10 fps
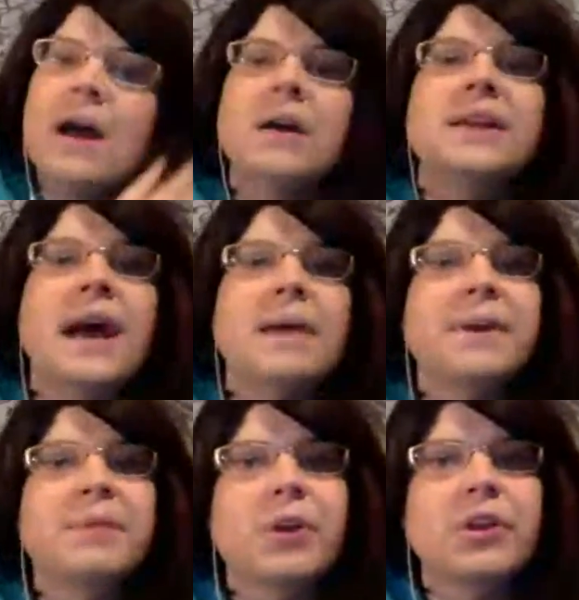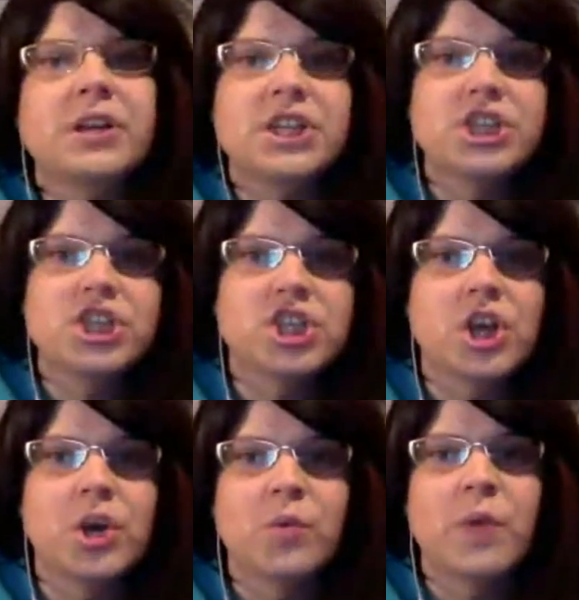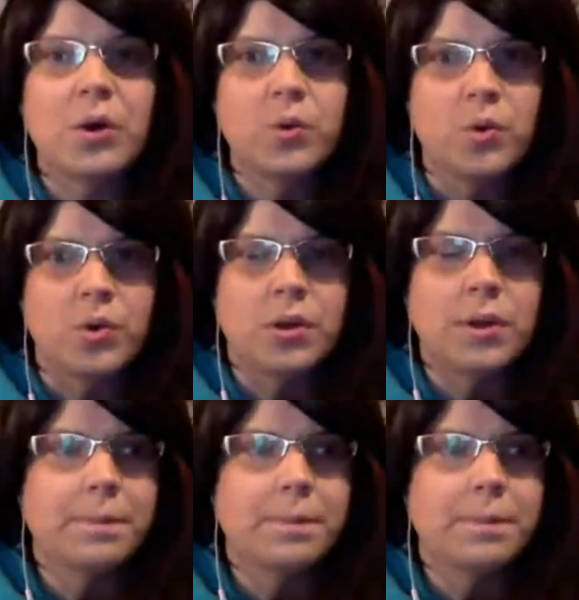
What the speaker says: Yeah, Big Brother didn't show Raul